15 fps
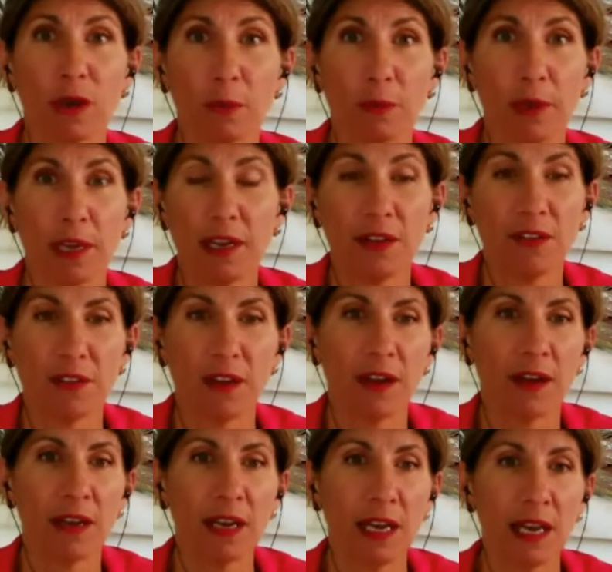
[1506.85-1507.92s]
I mean, it's
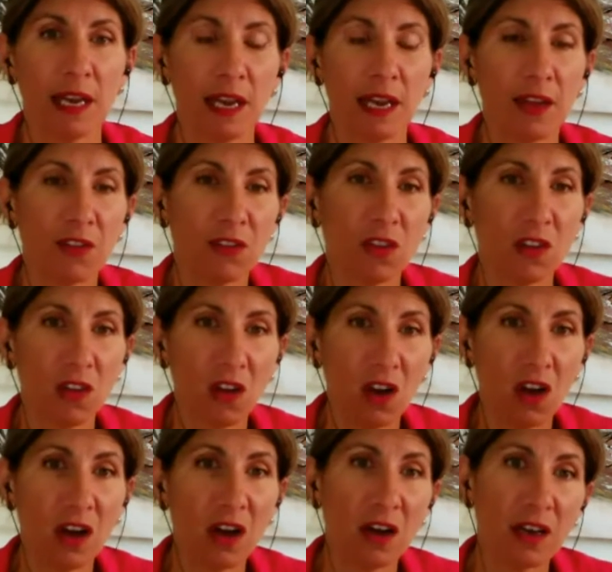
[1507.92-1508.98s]
the
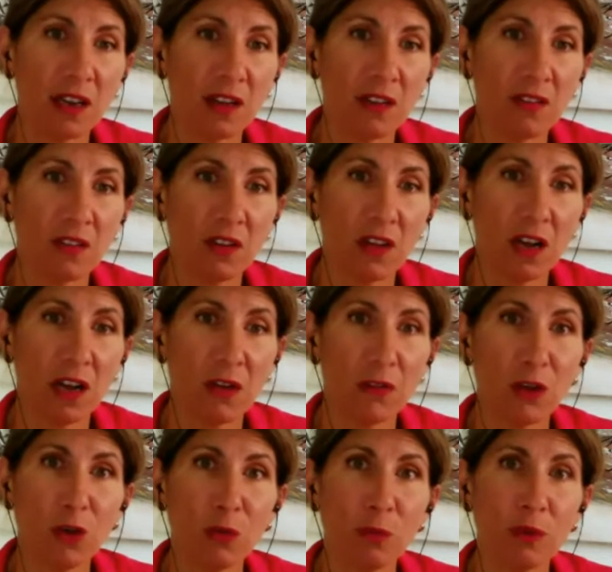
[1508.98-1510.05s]
law. It's the law of
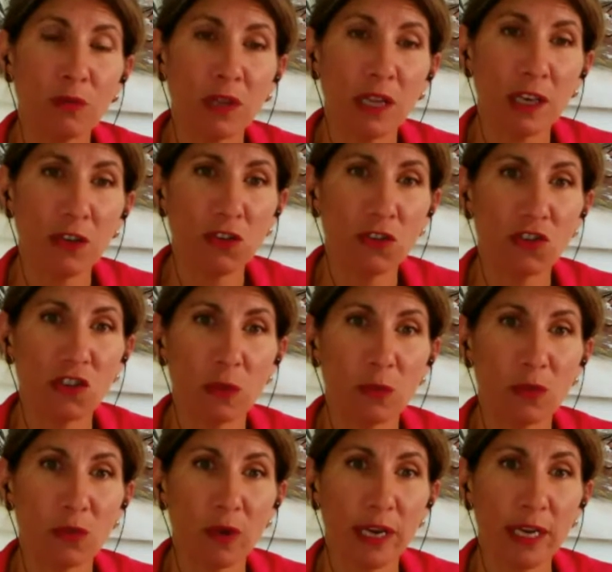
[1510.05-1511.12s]
human
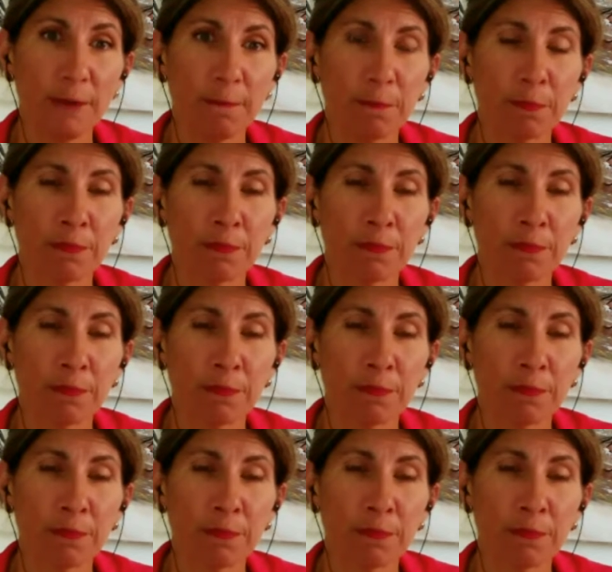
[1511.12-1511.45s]
relationships, right?